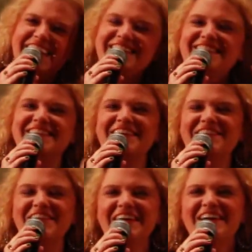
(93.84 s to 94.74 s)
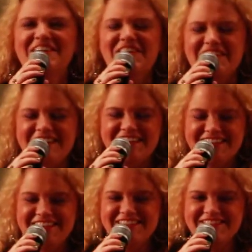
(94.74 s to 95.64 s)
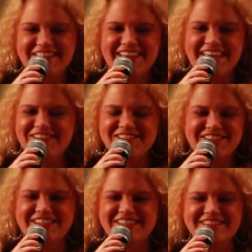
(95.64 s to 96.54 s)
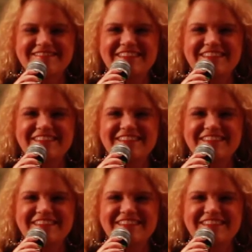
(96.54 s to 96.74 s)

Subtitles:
And so he was just,